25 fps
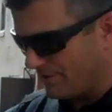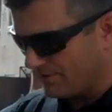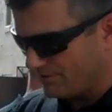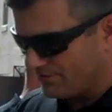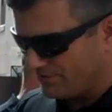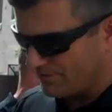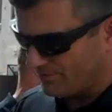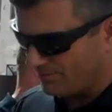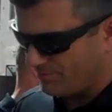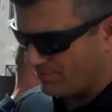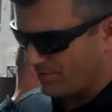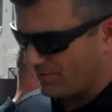
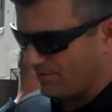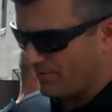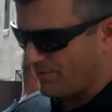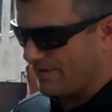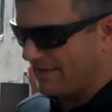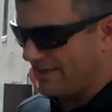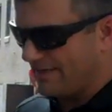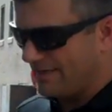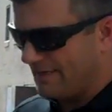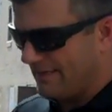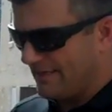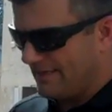most
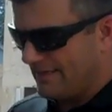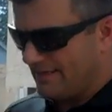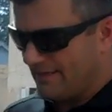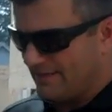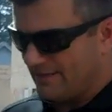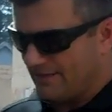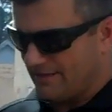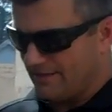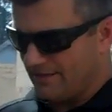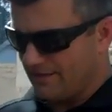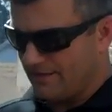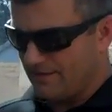deployed.
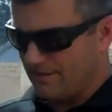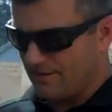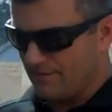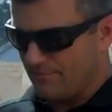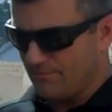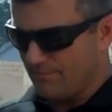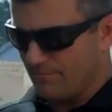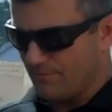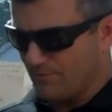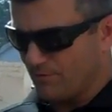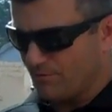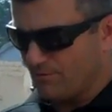
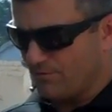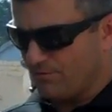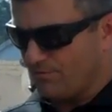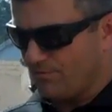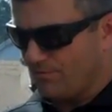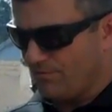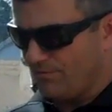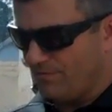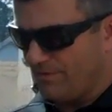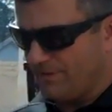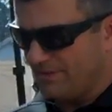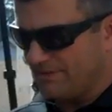Um,
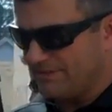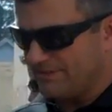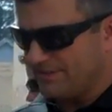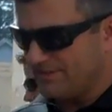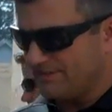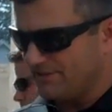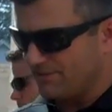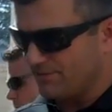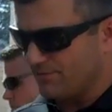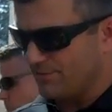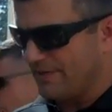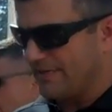this is the